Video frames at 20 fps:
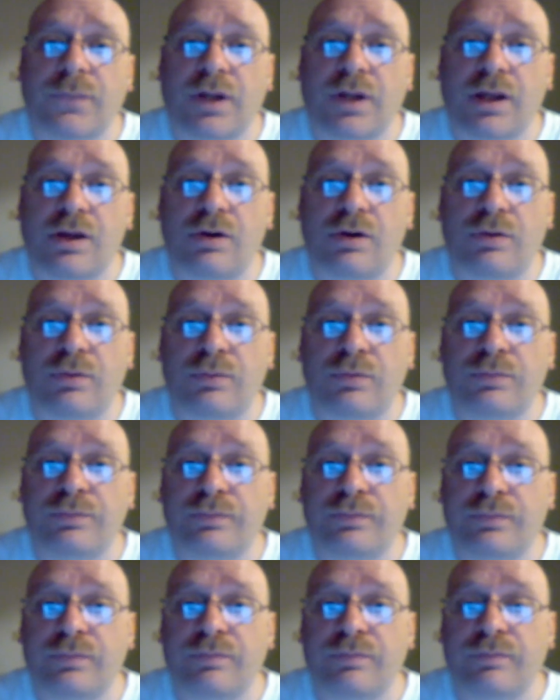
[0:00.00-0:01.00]
You know,
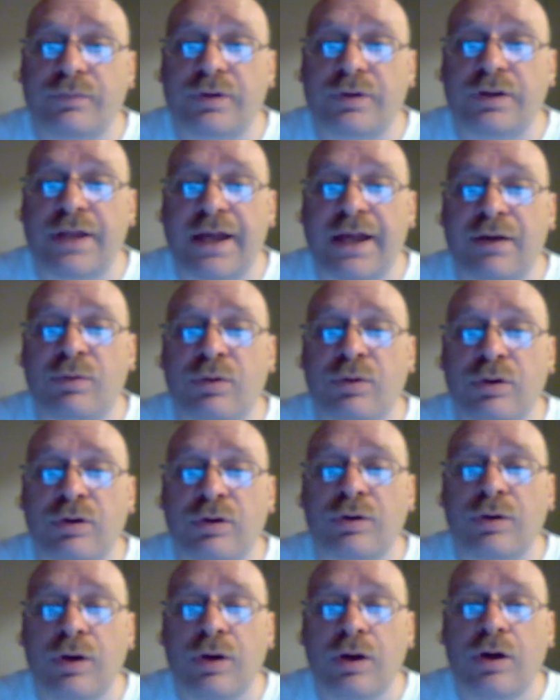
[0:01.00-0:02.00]
they
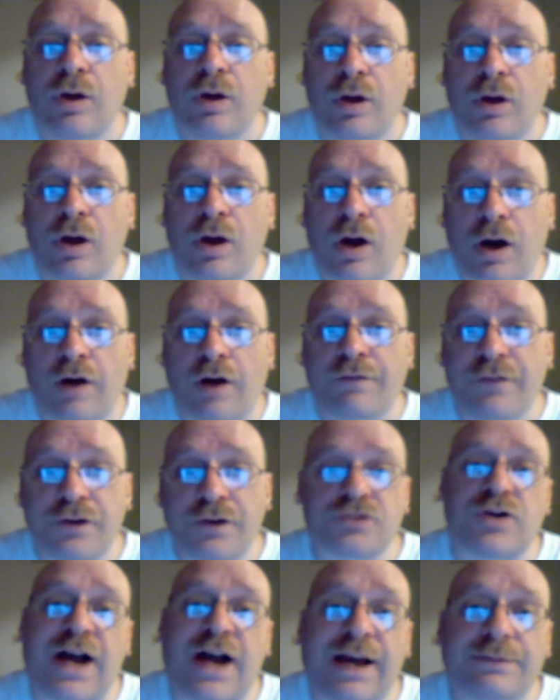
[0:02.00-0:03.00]
were of the
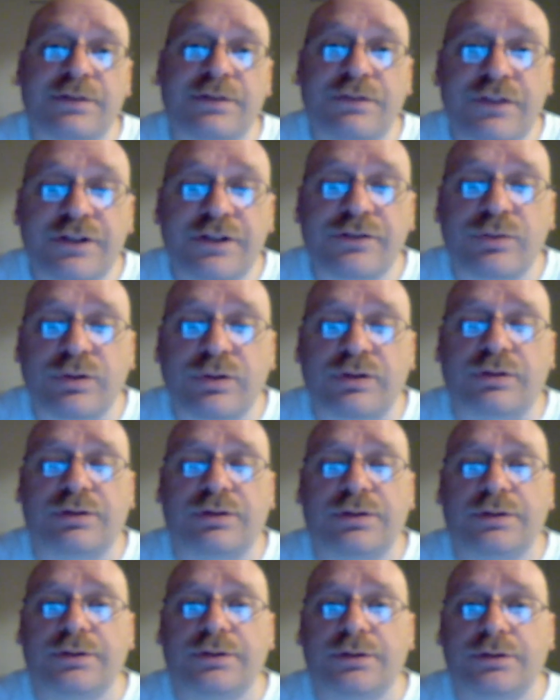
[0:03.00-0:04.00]
tribes of Israel.
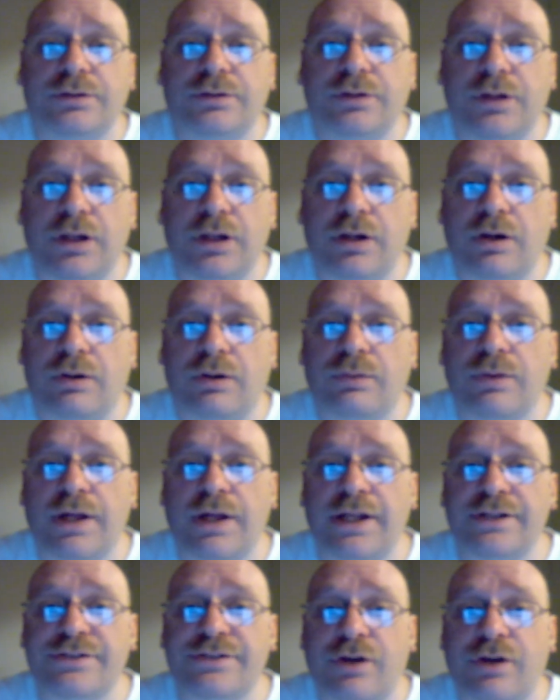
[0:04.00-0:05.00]
You know,
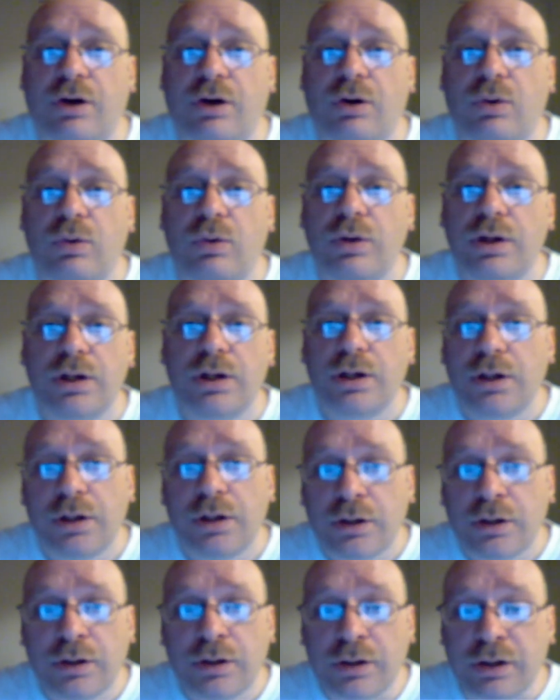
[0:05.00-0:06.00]
and so
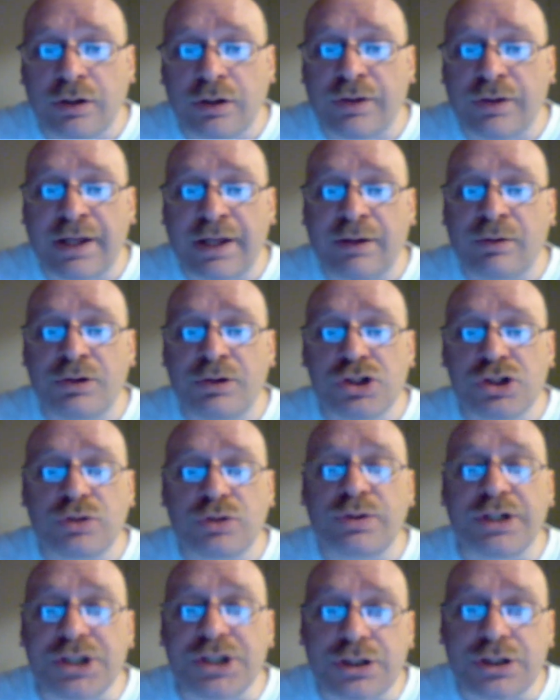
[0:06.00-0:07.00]
you know they were
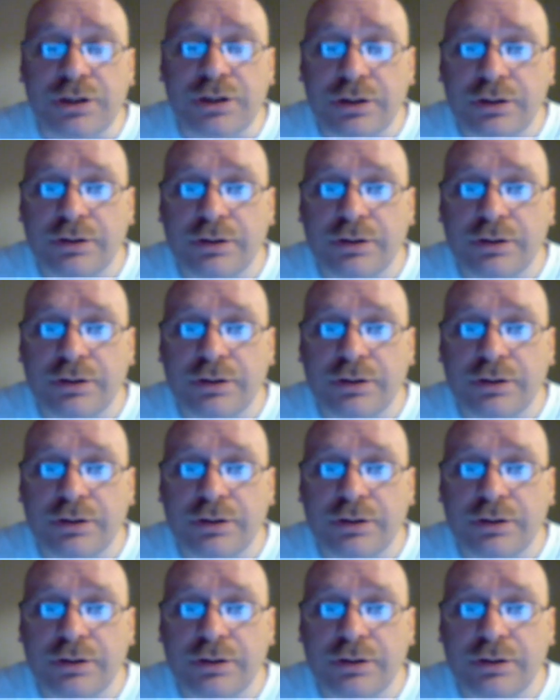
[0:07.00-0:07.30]
Jewish,